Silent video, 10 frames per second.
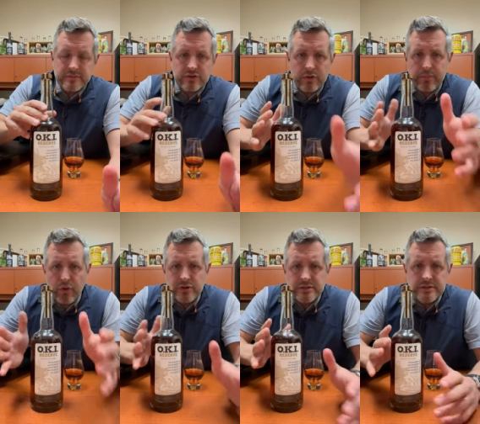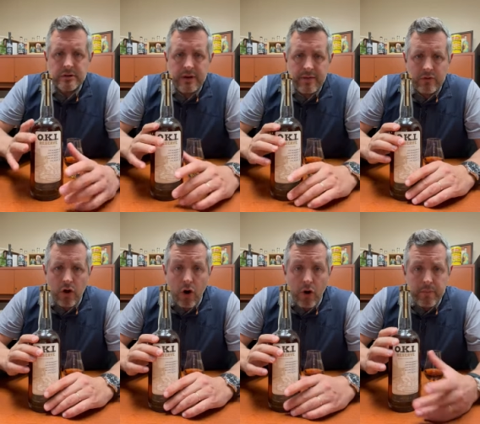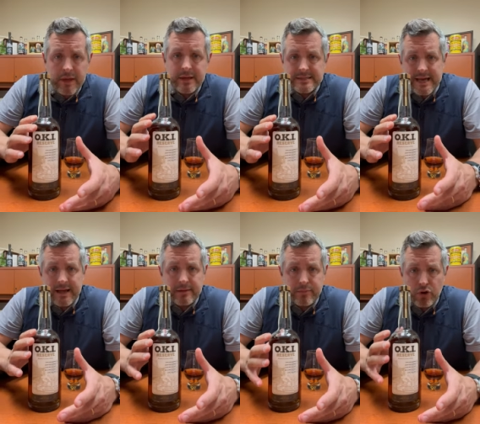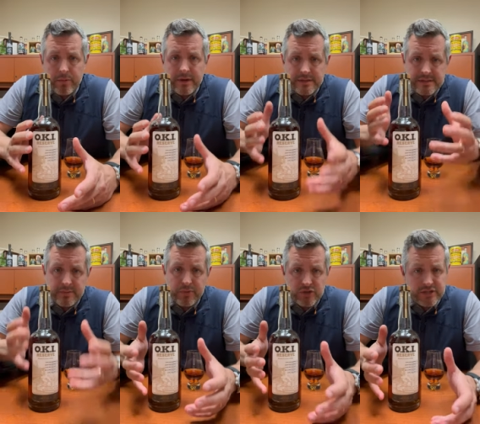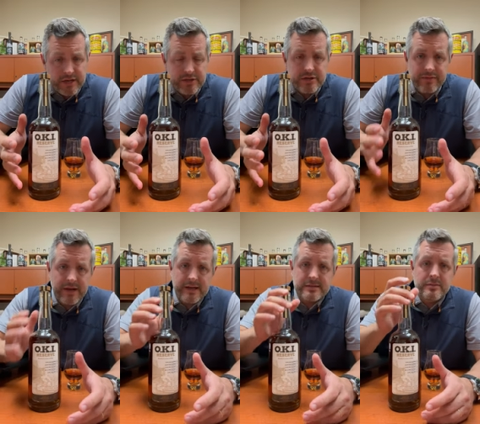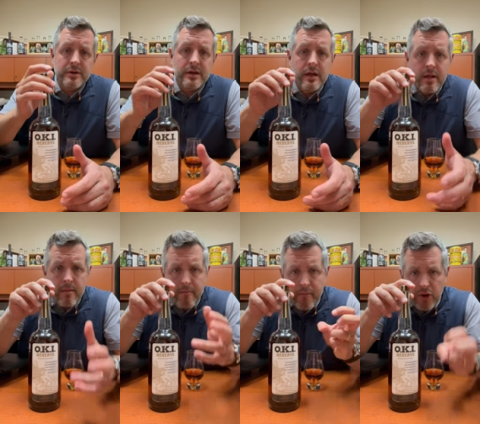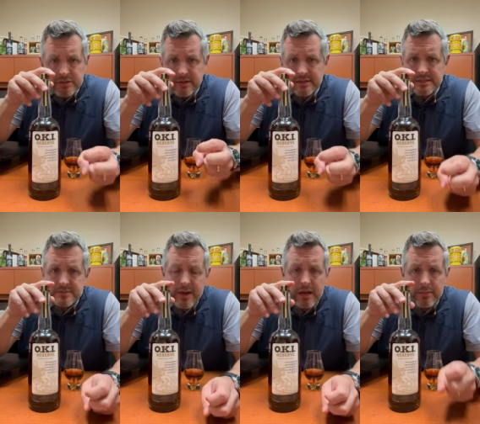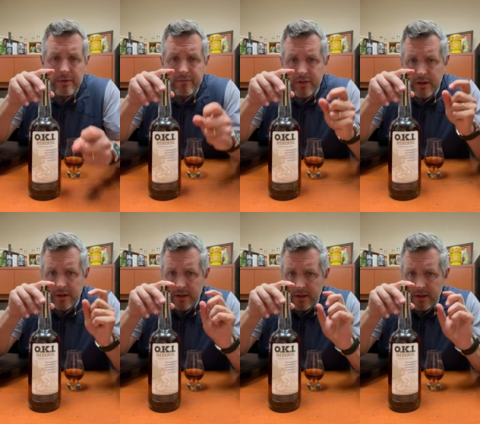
so the portions don't have to all be exactly bourbon, just a percentage of it has to be. Most of this is made up of the